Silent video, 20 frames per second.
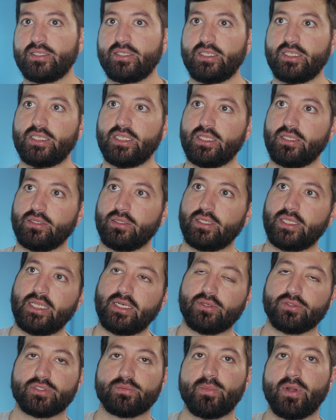and you didn't
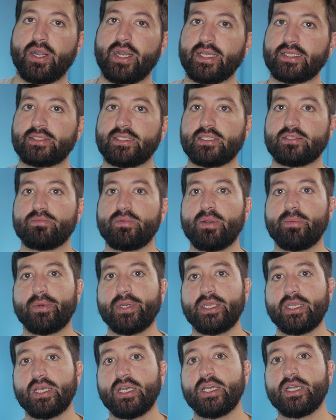lean on smart access
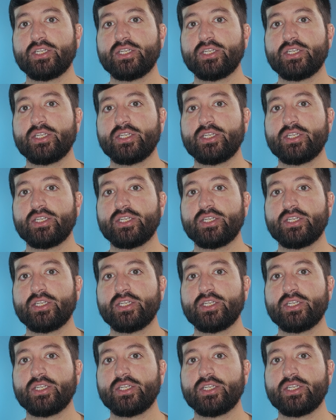memory,